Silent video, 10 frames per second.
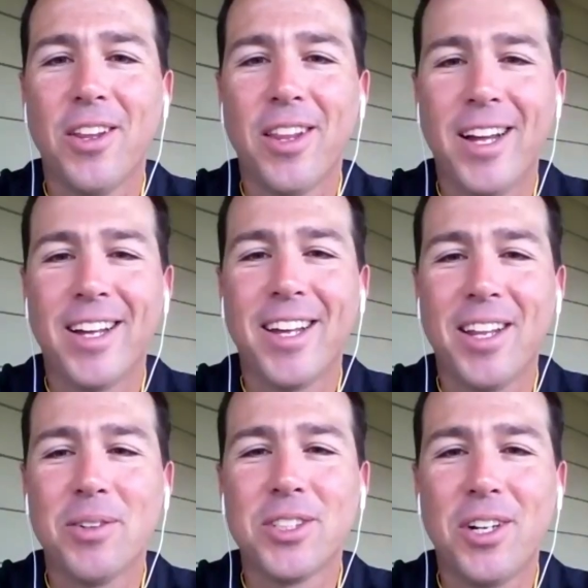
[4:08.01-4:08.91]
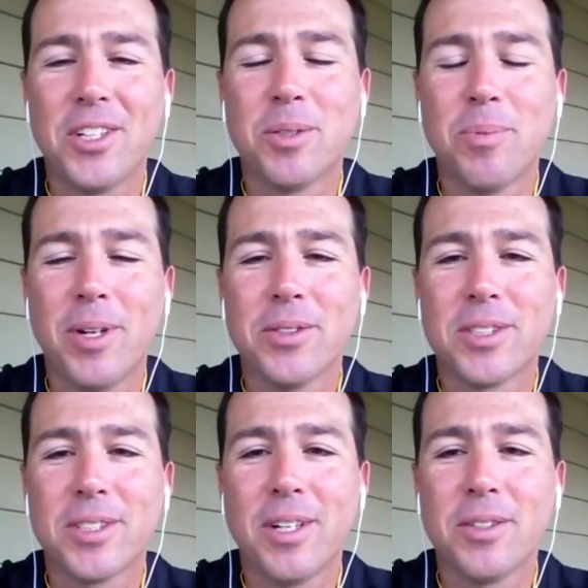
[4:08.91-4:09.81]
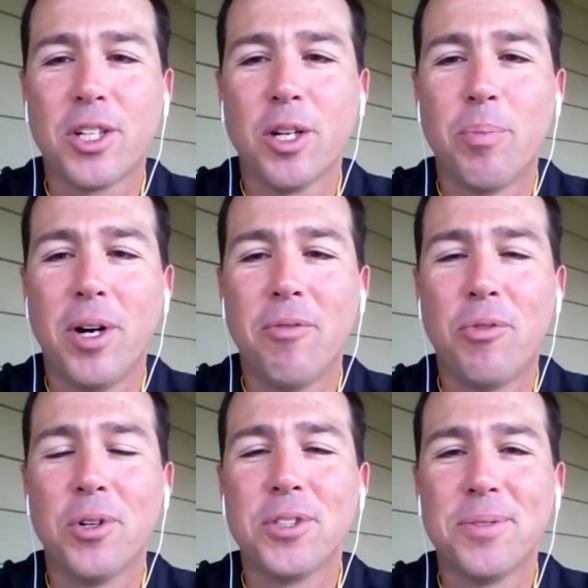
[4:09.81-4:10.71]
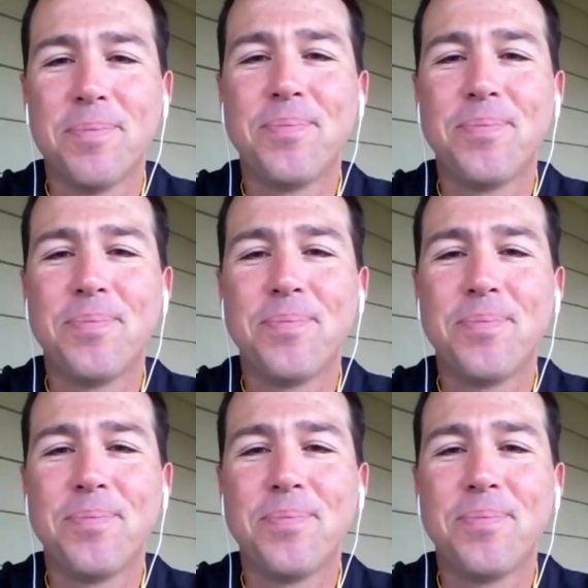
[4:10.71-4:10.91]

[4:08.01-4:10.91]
that. Yeah, that was awesome. That was a good pub for us.